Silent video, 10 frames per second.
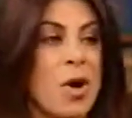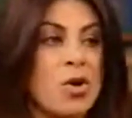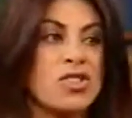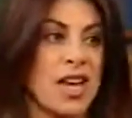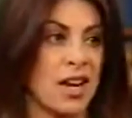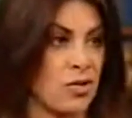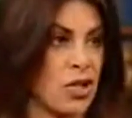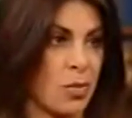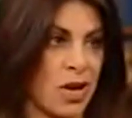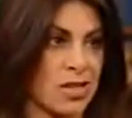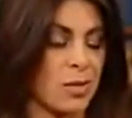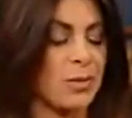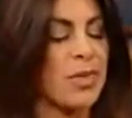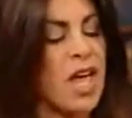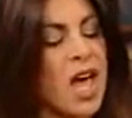the most energy
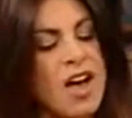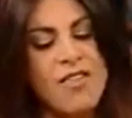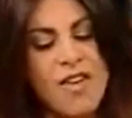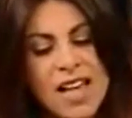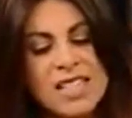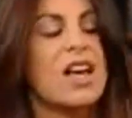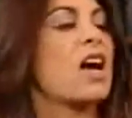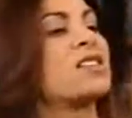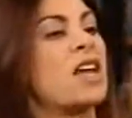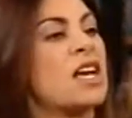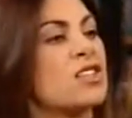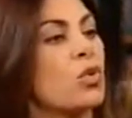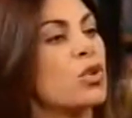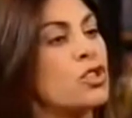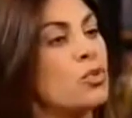possible. A fast
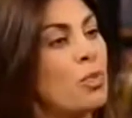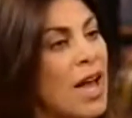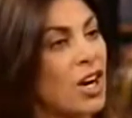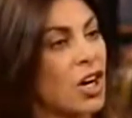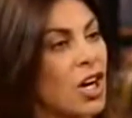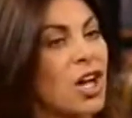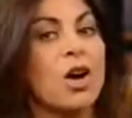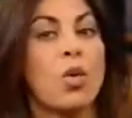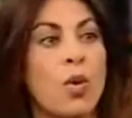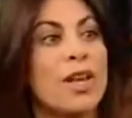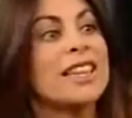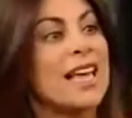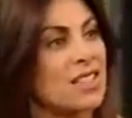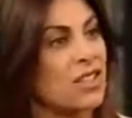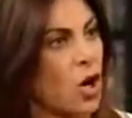oxidizer would do better with
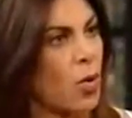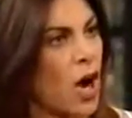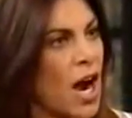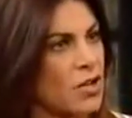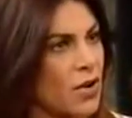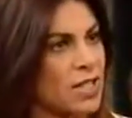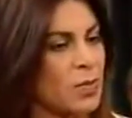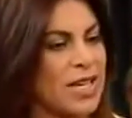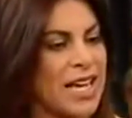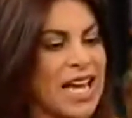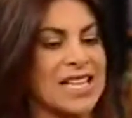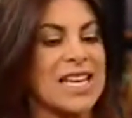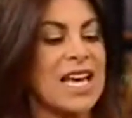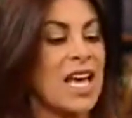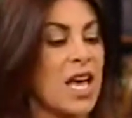less carbohydrates
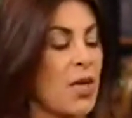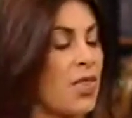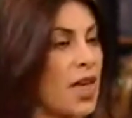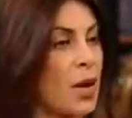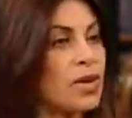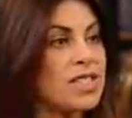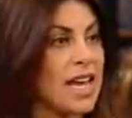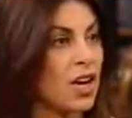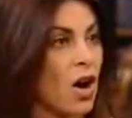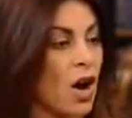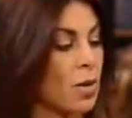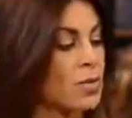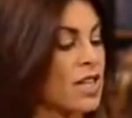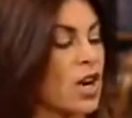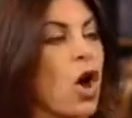because they would take
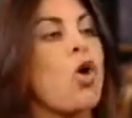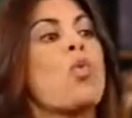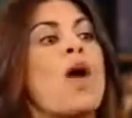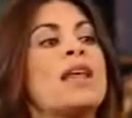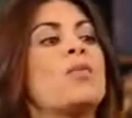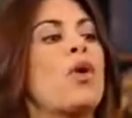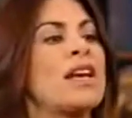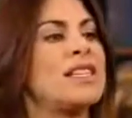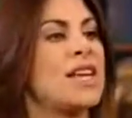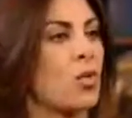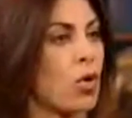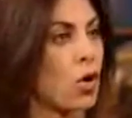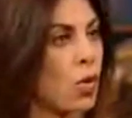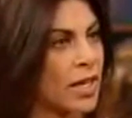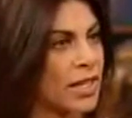carbs that already break down
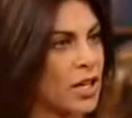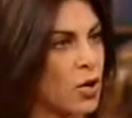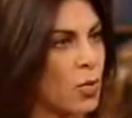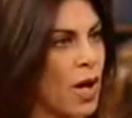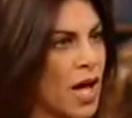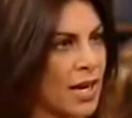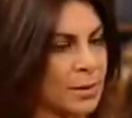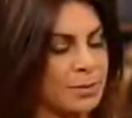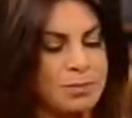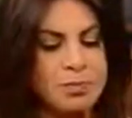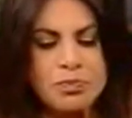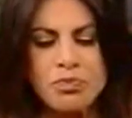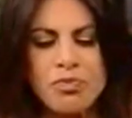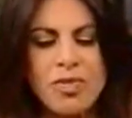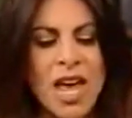more quickly in your body.
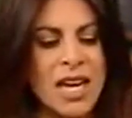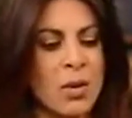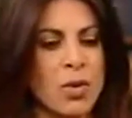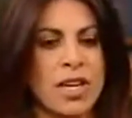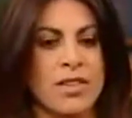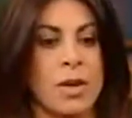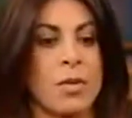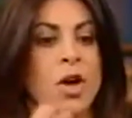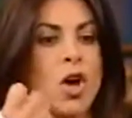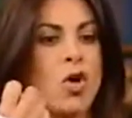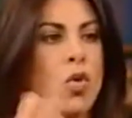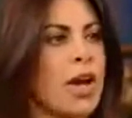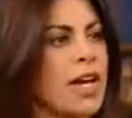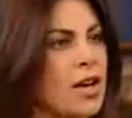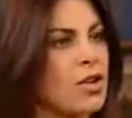And it would give them
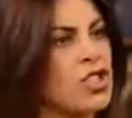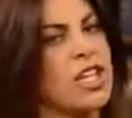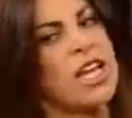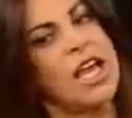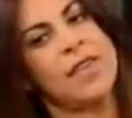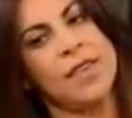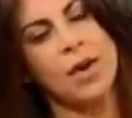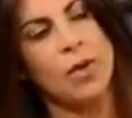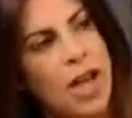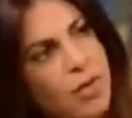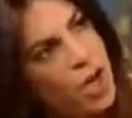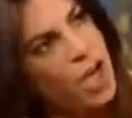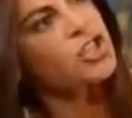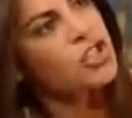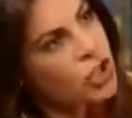quick energy, and then they would have
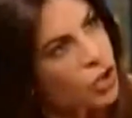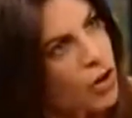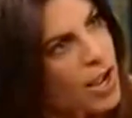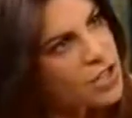a sugar